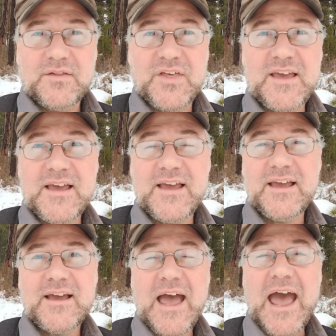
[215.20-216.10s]

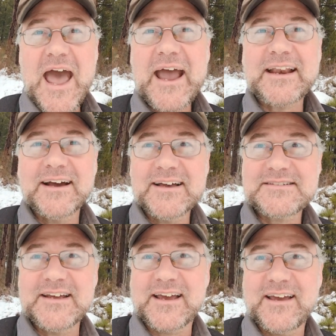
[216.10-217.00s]
the
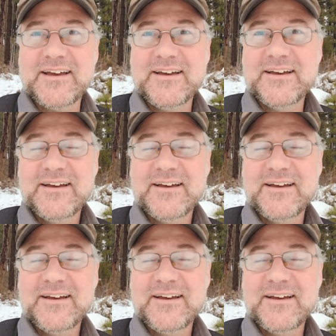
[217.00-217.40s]
agnostic